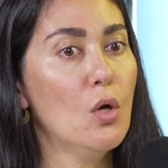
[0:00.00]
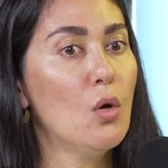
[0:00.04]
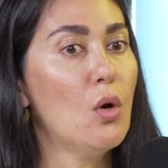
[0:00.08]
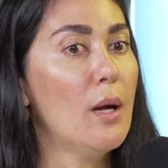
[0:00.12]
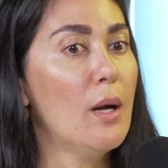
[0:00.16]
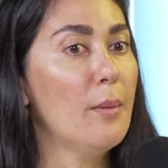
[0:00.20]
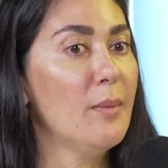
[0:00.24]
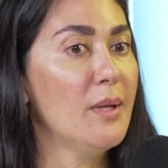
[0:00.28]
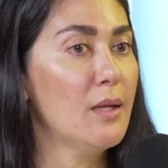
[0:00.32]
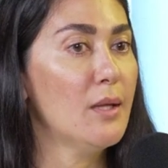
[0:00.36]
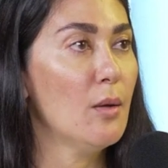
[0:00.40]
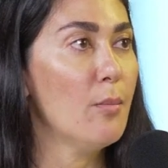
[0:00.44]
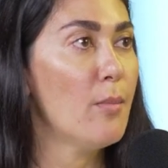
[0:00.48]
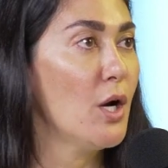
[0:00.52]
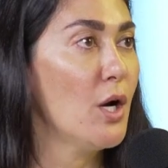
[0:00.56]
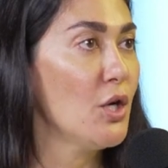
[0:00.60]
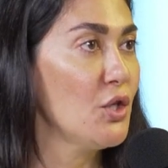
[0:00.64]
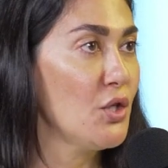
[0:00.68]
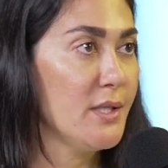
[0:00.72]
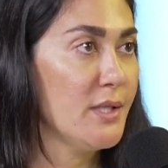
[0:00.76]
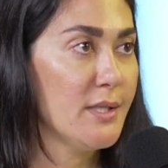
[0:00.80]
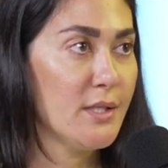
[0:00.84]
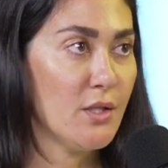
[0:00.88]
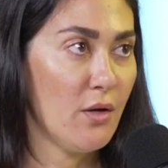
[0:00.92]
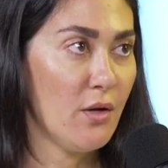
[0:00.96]
I mean, the
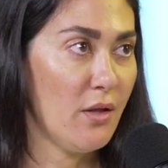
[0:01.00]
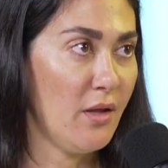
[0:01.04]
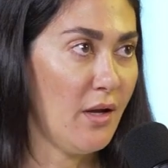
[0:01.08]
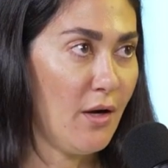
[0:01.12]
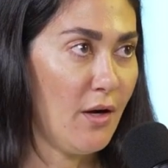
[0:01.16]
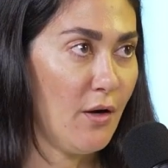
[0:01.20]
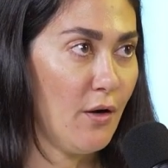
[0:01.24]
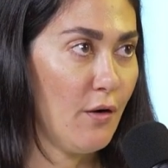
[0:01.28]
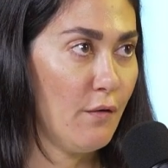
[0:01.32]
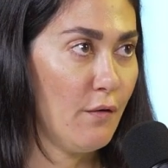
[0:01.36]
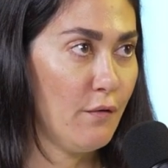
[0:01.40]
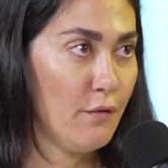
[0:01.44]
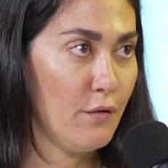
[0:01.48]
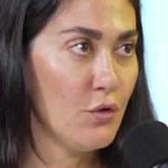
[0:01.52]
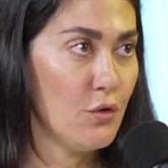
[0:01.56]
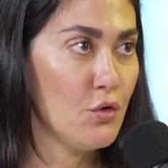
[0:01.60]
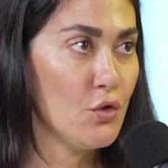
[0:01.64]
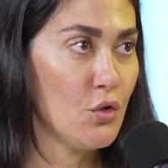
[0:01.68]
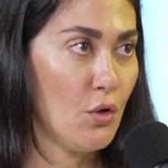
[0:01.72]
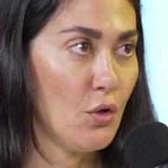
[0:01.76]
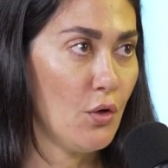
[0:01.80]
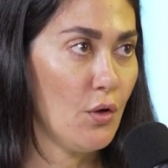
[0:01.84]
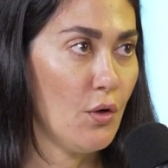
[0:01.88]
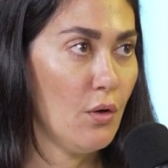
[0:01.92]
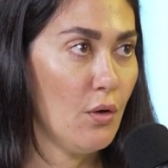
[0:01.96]
margins are there for
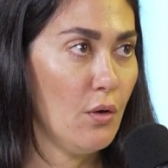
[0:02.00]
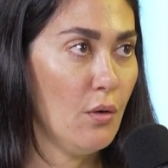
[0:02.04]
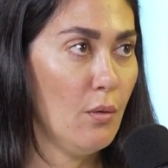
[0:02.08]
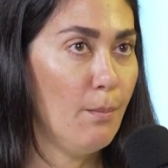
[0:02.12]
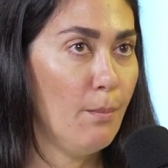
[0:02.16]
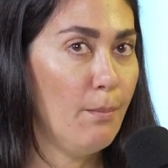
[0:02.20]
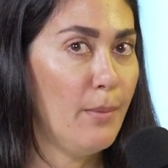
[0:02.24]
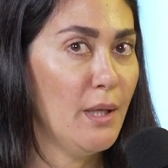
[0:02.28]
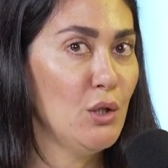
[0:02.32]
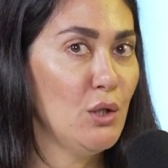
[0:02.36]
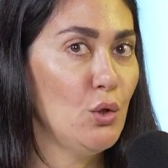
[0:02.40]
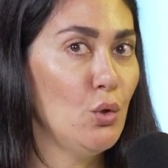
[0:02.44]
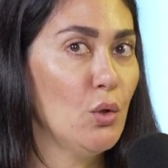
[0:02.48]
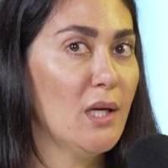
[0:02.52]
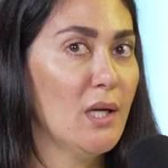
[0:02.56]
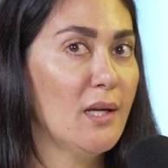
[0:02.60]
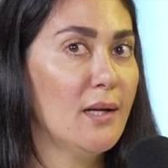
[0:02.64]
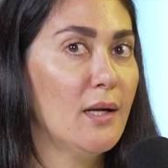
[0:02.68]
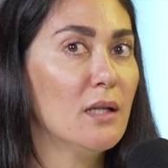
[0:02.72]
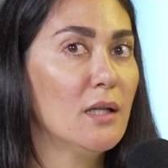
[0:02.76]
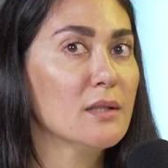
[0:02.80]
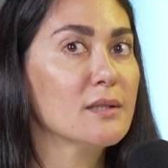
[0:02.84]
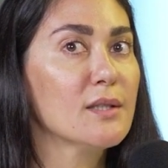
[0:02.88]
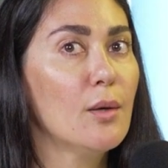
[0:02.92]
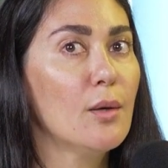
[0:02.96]
sure, but you
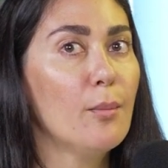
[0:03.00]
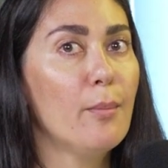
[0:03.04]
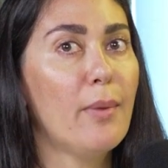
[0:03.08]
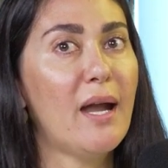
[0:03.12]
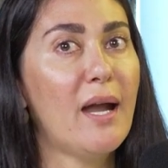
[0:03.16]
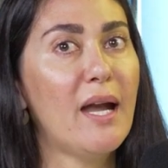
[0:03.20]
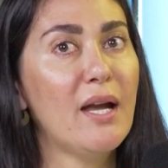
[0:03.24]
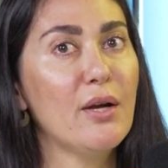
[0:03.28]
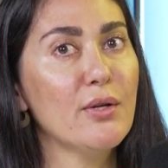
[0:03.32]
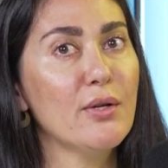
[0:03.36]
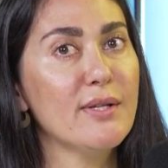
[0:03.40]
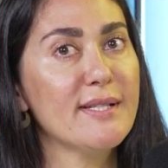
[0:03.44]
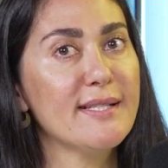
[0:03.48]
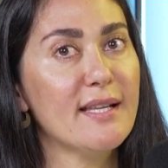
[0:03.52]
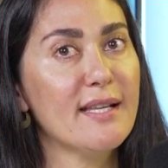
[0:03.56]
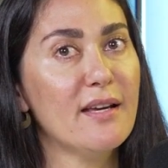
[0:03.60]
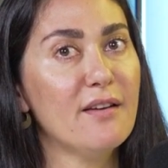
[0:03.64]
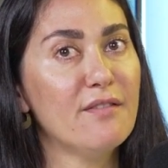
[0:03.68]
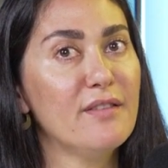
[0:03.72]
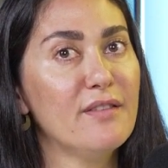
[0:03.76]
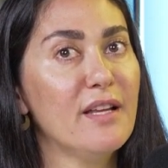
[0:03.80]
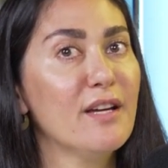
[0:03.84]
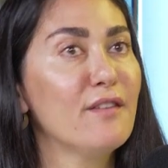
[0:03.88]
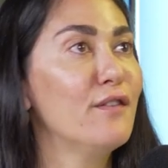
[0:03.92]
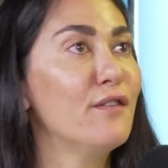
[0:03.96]
cannot compare yourself.
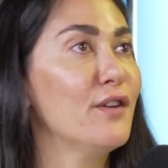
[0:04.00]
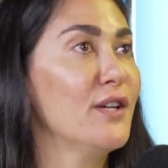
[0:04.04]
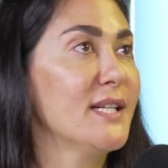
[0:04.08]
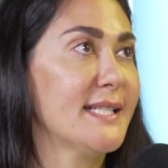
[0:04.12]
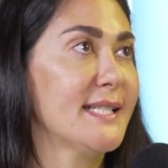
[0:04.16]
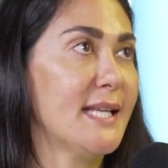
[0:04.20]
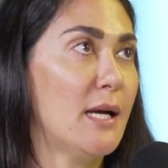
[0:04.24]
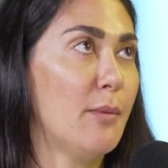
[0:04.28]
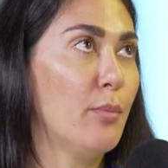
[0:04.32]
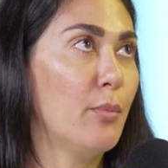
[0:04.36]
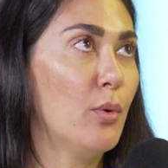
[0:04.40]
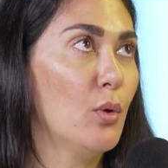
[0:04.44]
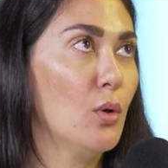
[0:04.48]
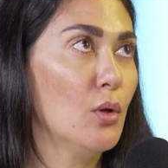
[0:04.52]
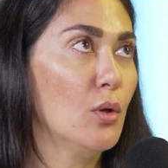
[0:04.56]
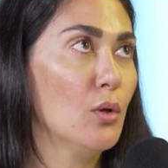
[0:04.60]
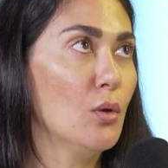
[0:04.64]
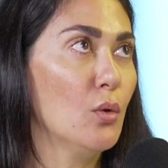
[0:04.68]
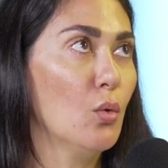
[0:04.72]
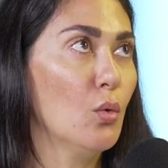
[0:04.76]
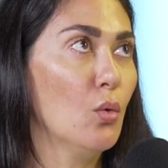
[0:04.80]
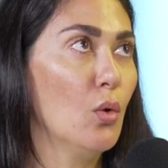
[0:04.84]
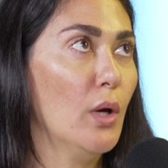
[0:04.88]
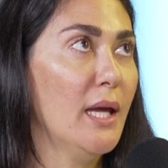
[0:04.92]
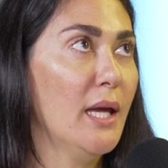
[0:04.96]
Like, for example,
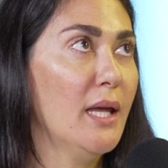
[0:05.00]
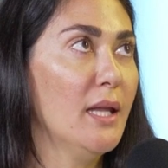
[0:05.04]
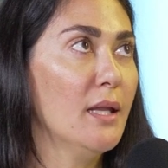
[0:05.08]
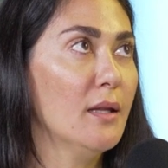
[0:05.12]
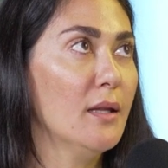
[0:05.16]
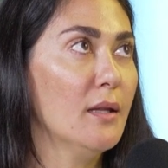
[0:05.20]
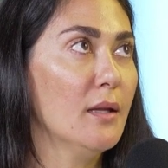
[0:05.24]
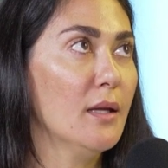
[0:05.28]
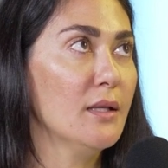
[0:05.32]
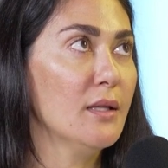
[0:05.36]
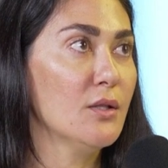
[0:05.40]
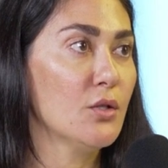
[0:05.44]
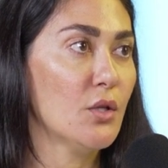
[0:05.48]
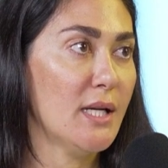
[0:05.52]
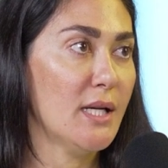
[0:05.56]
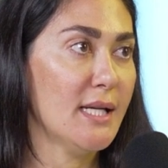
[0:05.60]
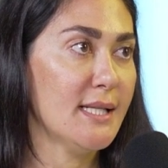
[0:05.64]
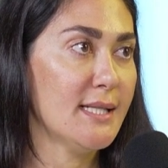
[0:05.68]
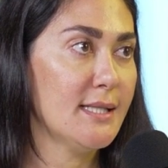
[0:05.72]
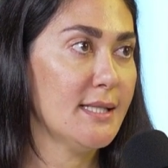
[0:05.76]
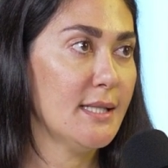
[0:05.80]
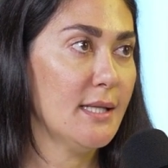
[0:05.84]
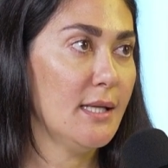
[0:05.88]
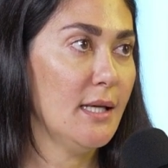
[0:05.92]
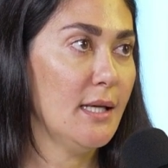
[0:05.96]
in Internet
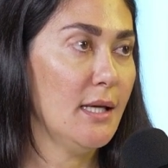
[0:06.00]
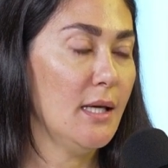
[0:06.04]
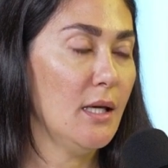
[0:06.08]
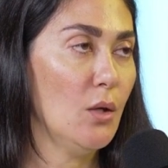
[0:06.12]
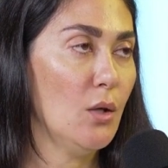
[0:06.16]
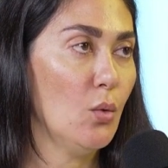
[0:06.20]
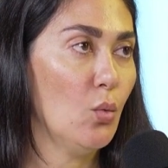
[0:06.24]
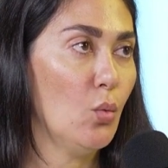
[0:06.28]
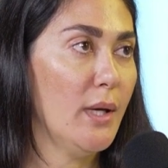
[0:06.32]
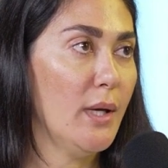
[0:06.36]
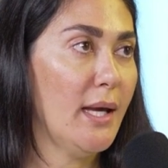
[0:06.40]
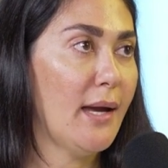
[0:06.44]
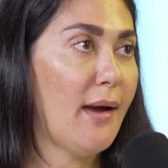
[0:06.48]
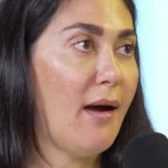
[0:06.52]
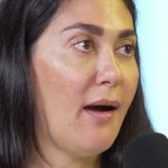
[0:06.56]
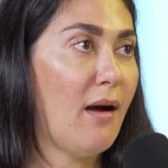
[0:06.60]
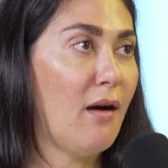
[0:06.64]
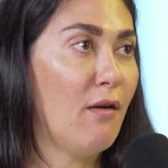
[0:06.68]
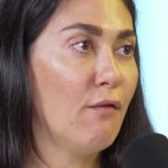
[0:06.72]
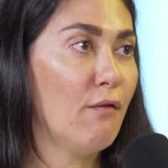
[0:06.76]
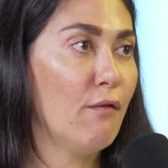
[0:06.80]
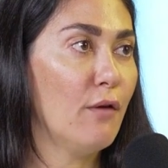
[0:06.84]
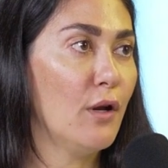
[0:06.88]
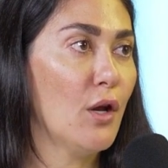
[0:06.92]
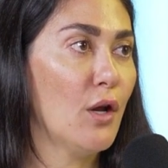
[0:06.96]
City, we have
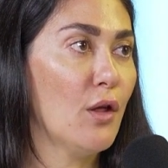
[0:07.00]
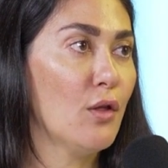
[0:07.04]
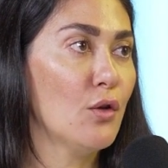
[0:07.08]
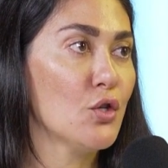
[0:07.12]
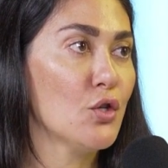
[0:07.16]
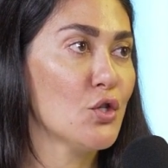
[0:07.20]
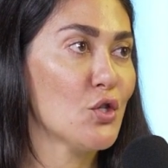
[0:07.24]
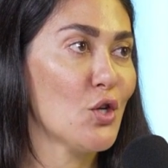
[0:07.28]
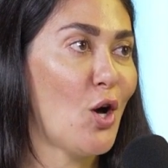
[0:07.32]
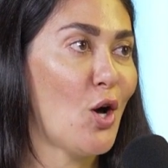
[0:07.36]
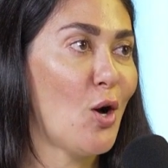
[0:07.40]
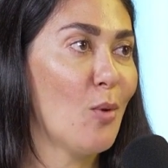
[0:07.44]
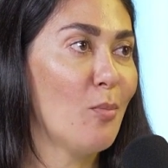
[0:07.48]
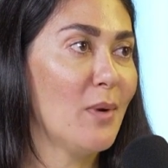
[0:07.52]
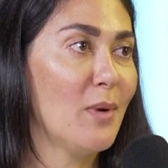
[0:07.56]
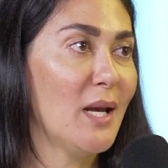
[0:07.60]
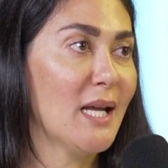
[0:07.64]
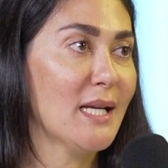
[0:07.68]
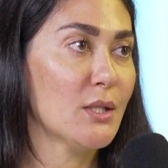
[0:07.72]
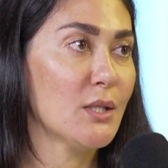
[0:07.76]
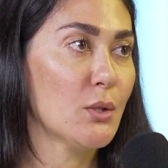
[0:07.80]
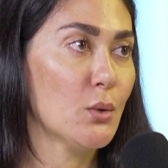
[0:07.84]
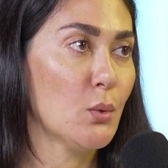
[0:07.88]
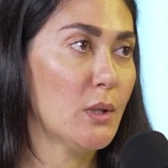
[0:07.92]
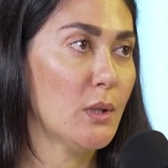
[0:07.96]
another shop
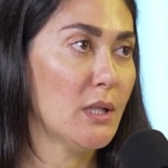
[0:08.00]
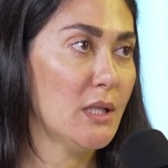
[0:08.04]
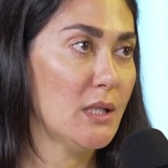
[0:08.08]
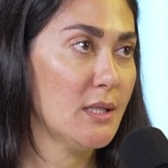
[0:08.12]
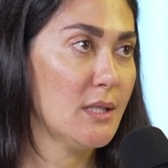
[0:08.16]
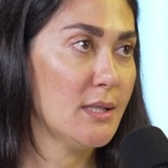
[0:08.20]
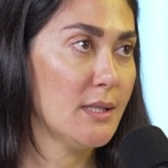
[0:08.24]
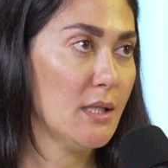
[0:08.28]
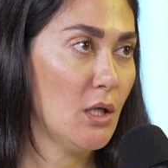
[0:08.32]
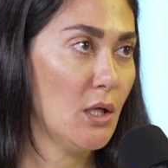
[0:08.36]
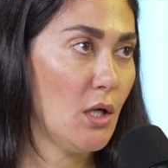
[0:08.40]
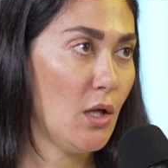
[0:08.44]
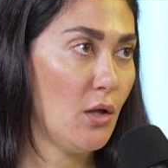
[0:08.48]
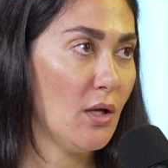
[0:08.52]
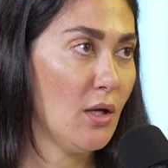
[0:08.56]
next to us, another